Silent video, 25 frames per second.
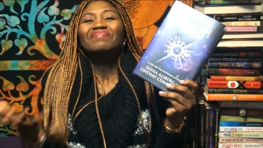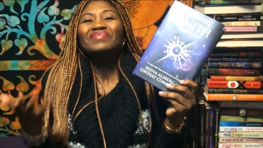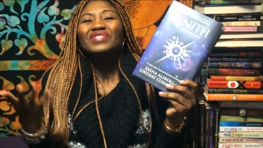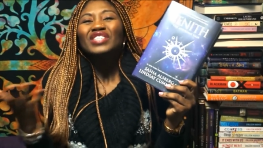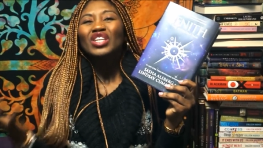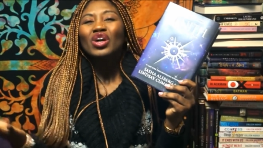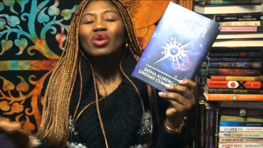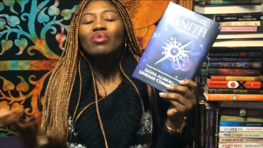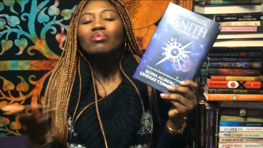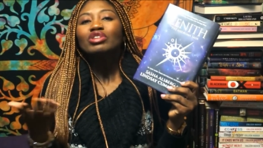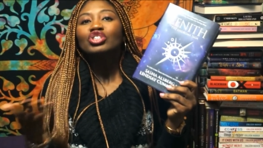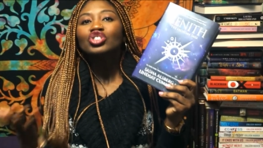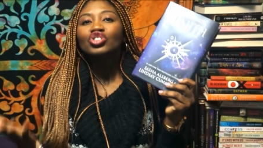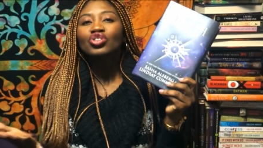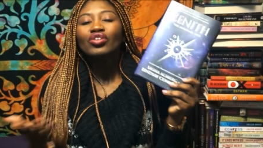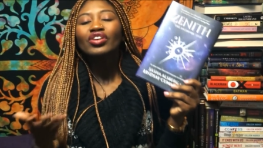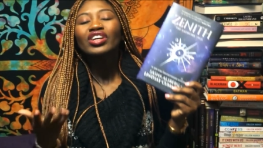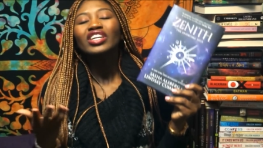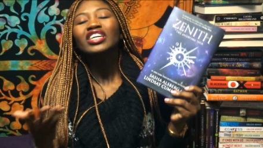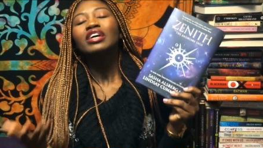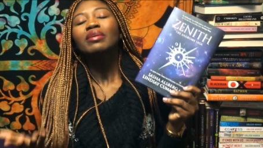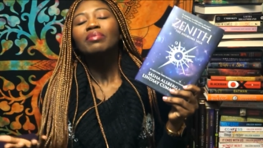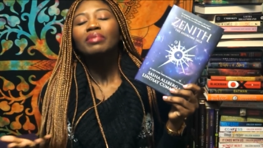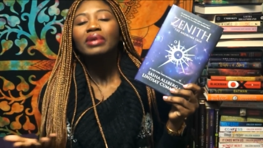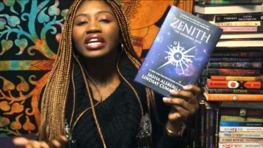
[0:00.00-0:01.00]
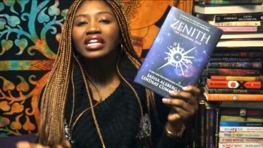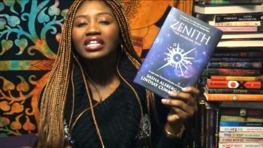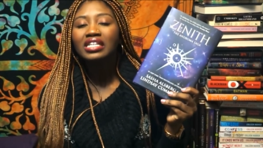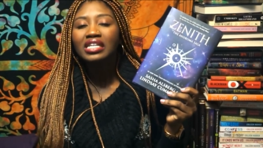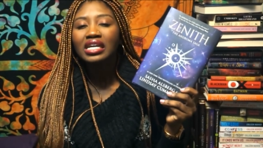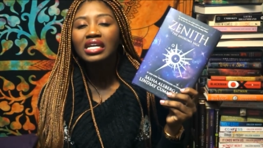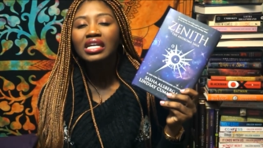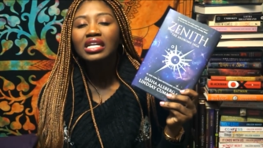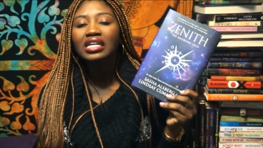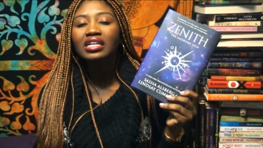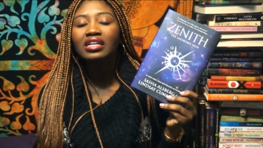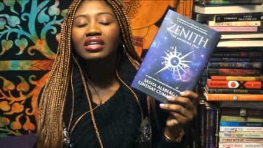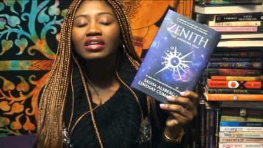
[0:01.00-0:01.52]
you know, majority
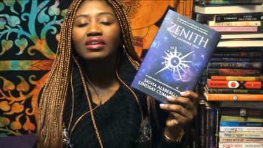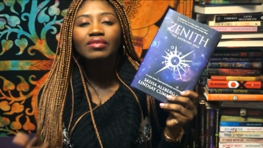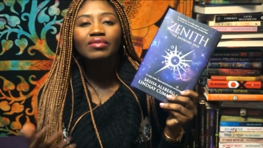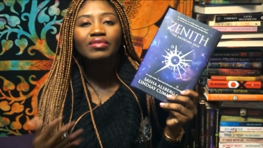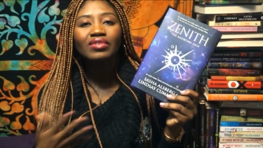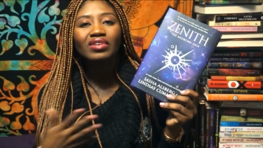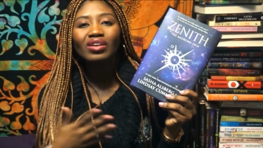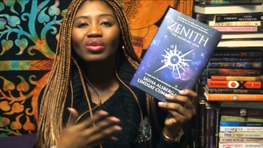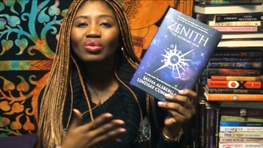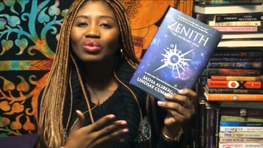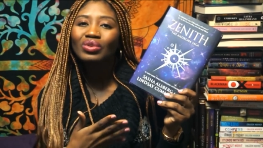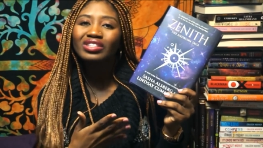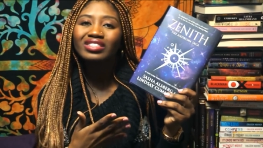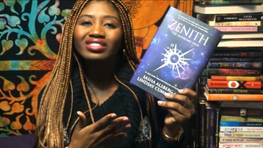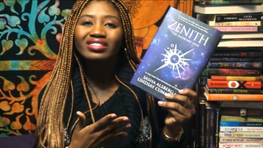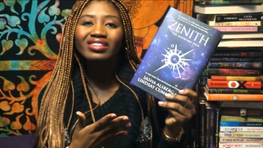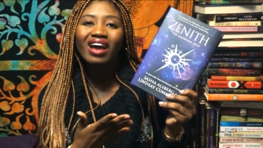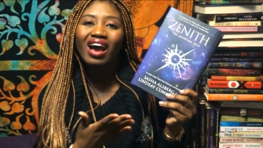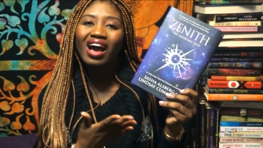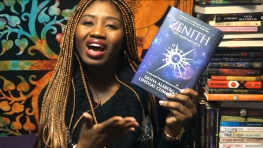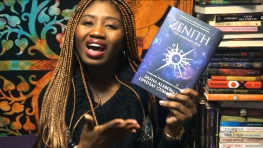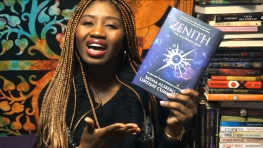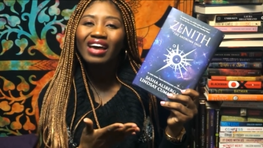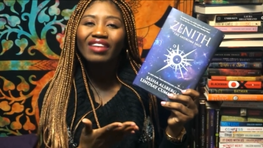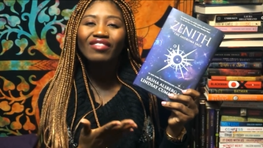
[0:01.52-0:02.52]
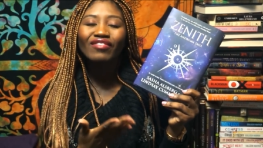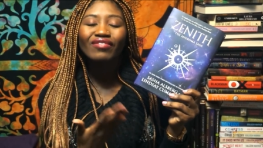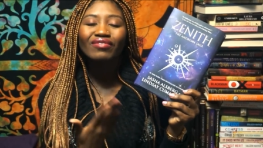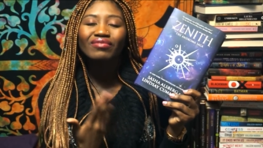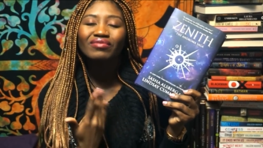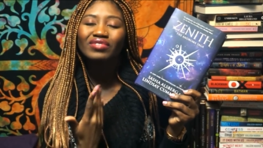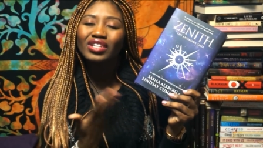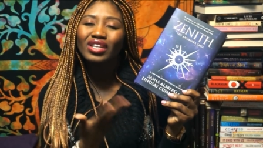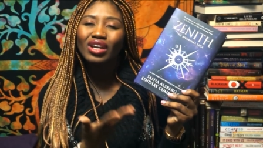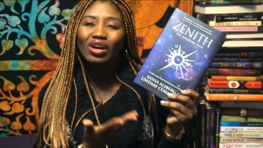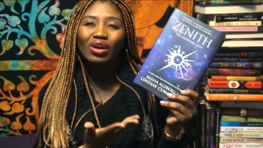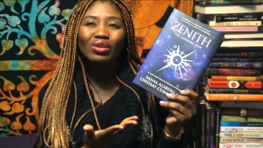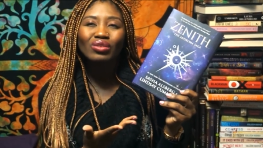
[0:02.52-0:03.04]
opinion was not
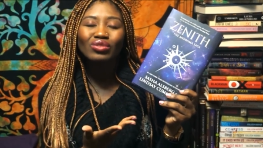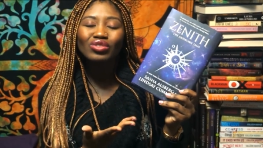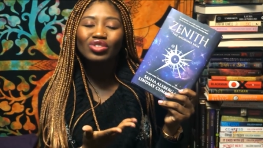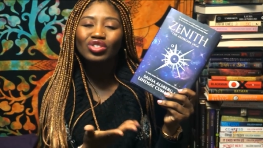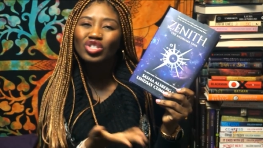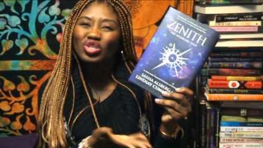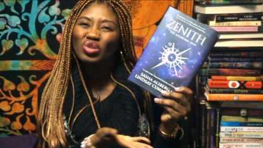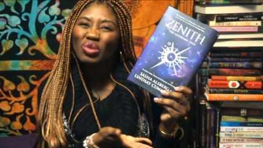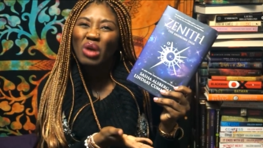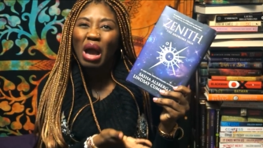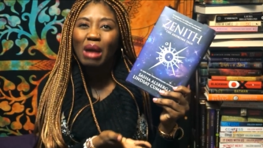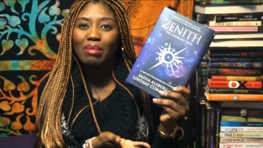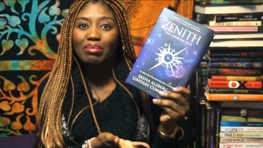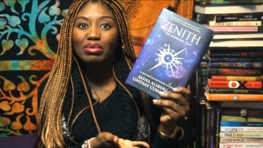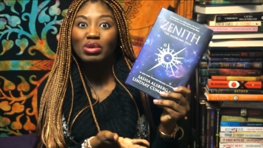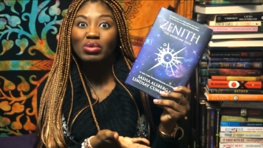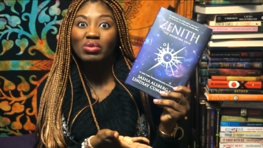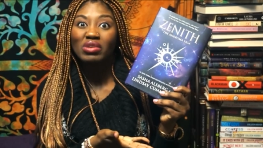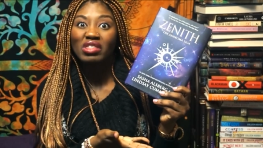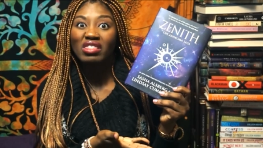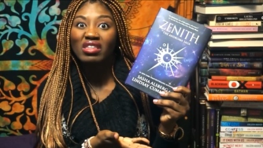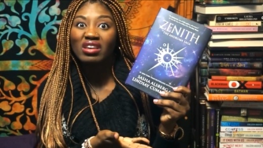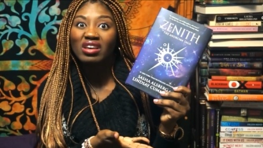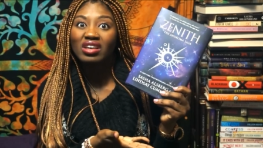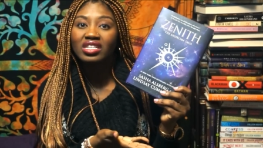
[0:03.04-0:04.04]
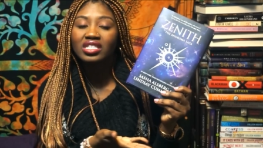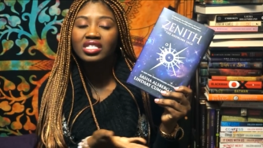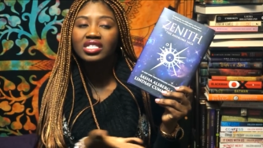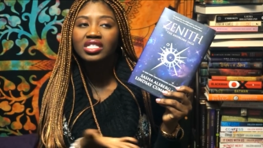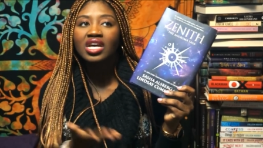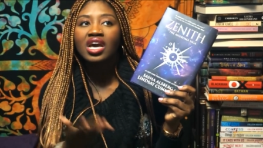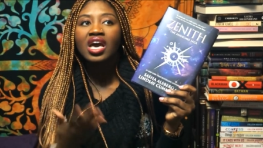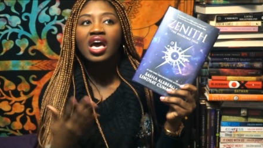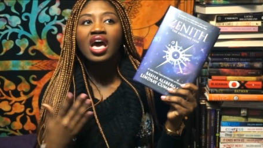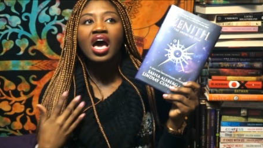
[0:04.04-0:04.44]
you know too happy with this.